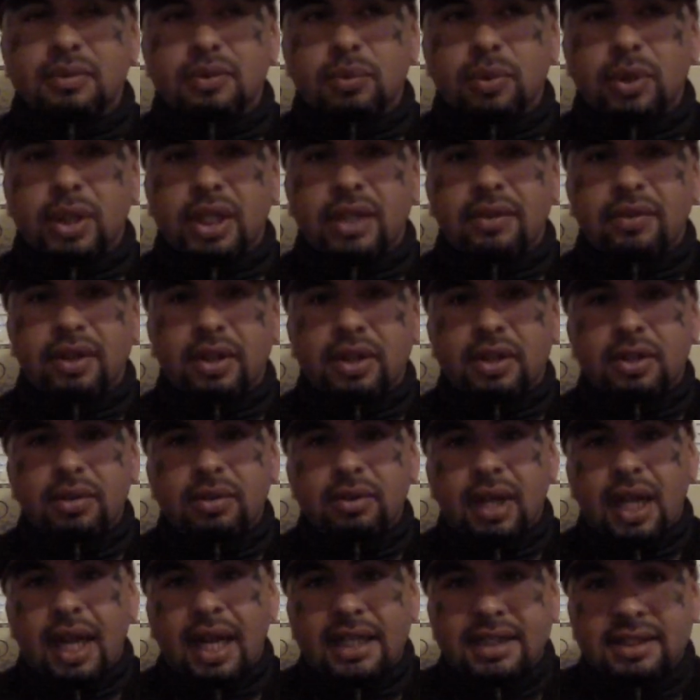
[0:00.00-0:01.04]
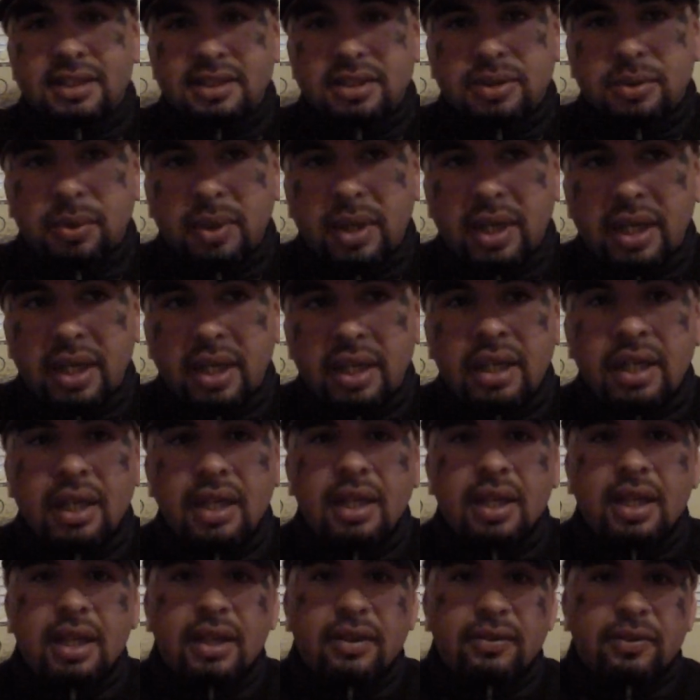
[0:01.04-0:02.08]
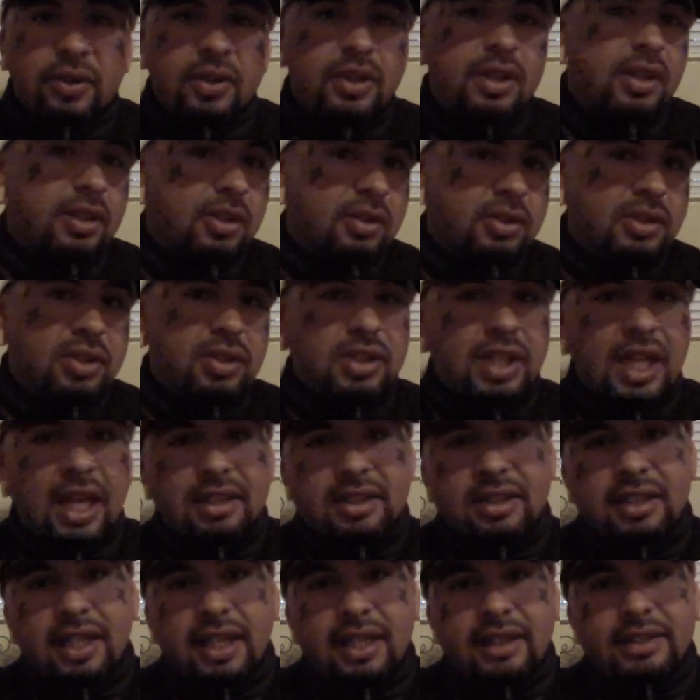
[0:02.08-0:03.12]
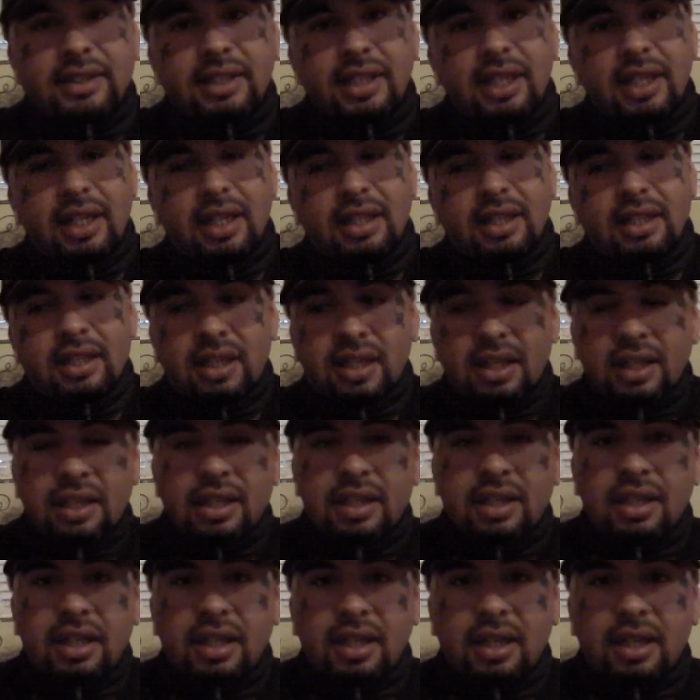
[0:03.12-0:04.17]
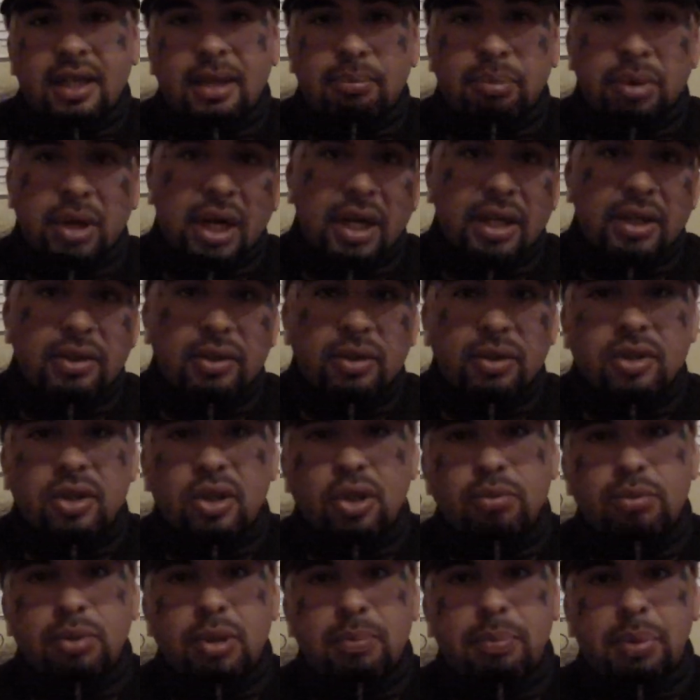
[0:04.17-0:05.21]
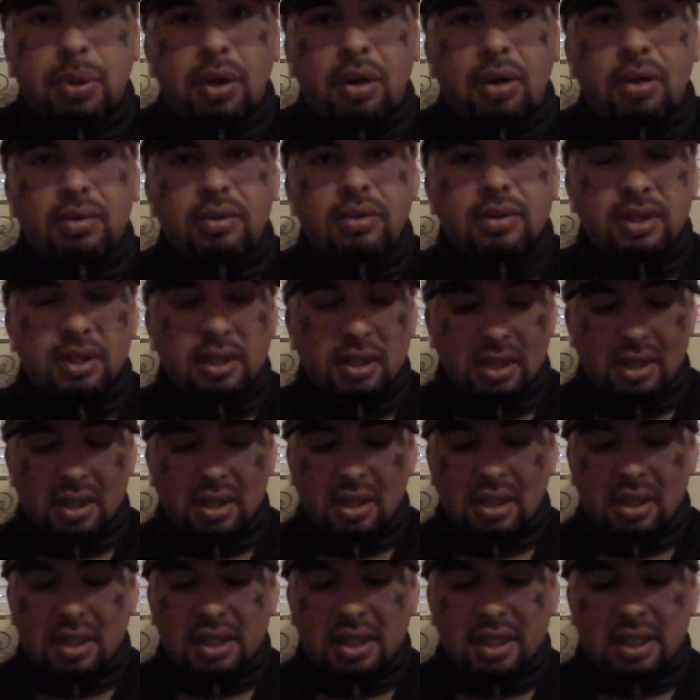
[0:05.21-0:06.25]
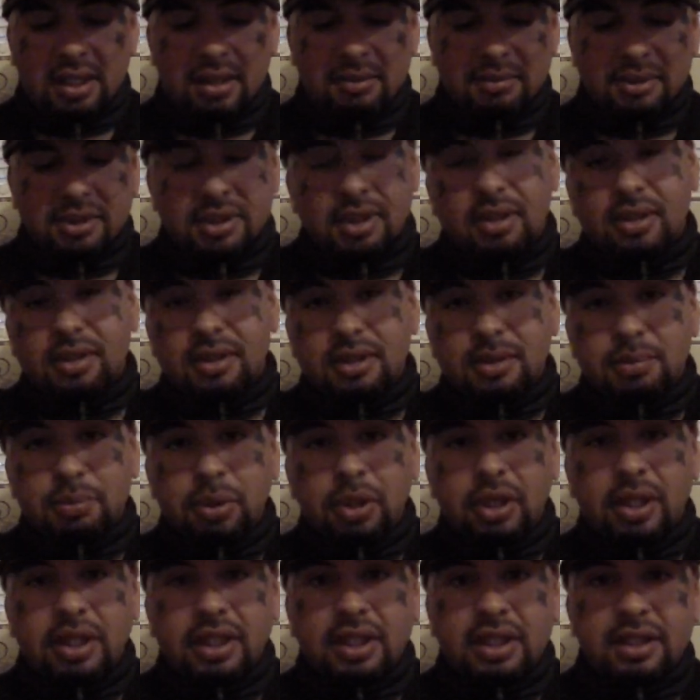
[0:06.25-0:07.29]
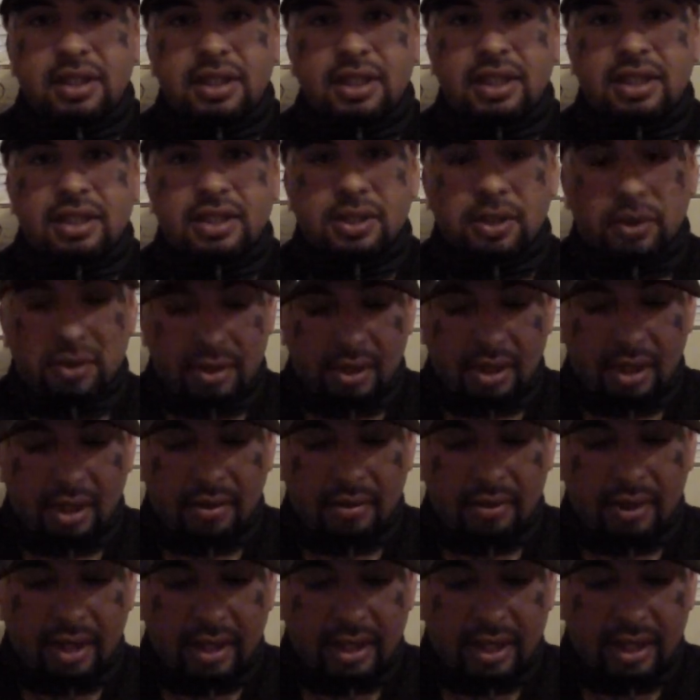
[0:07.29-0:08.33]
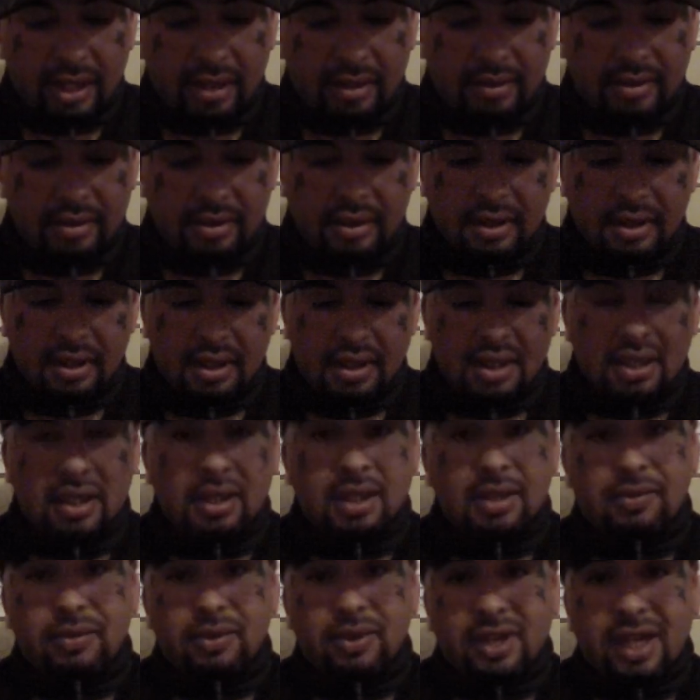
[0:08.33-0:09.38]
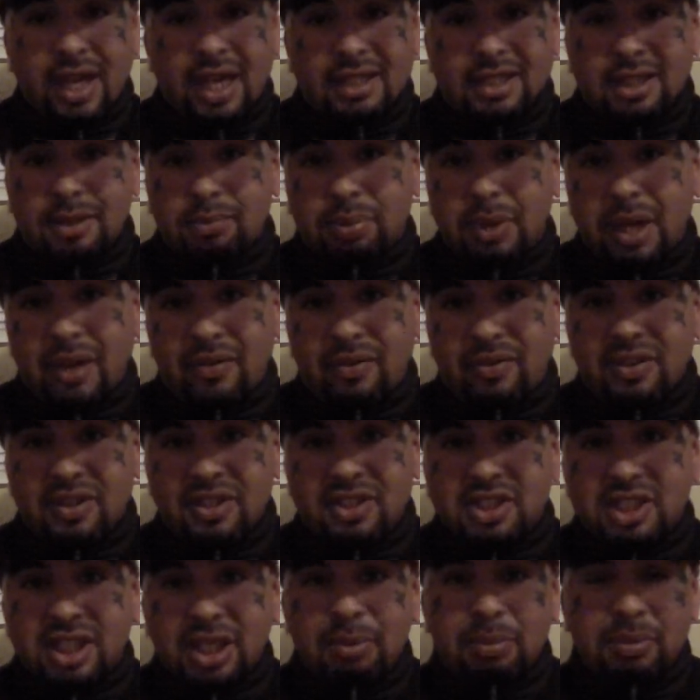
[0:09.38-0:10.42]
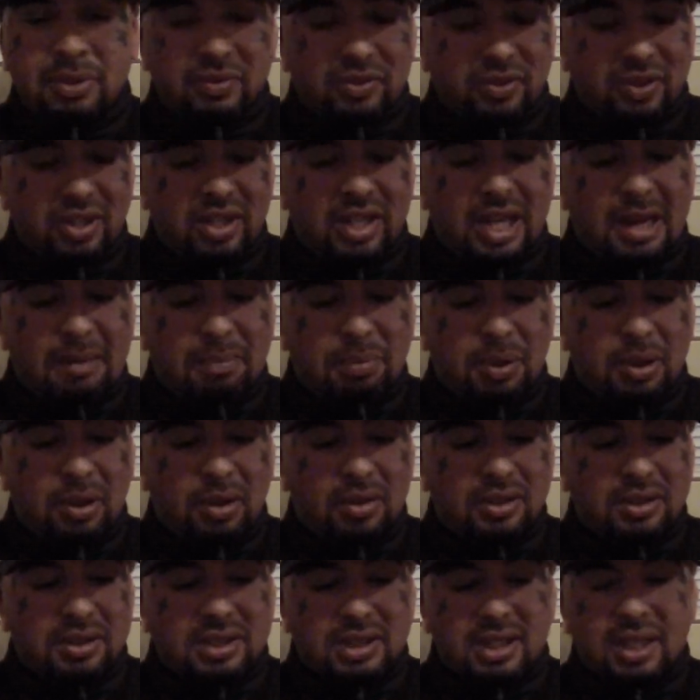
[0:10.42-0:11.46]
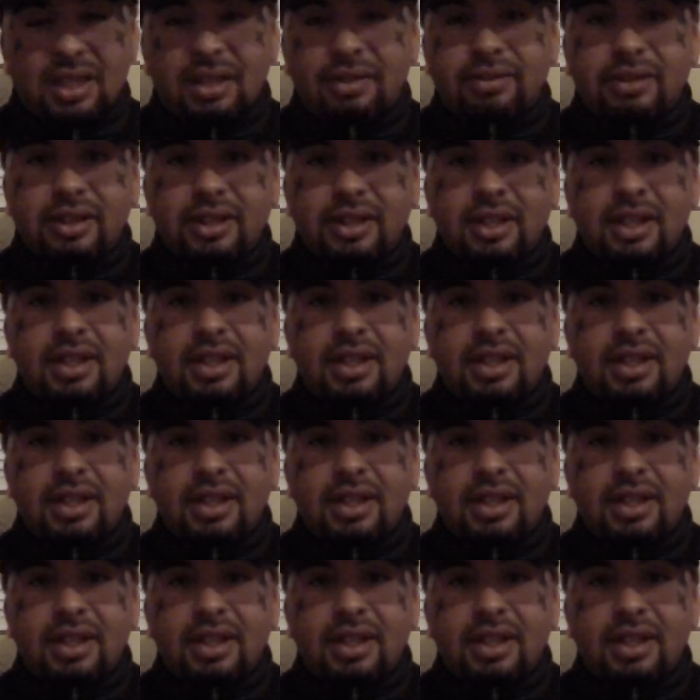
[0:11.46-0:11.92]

we're giving a new license away for the new 2018 and then a brand new Okuma pole. So it's pretty good deals going on right now. And if you guys can pay for the shipping for that pole and stuff,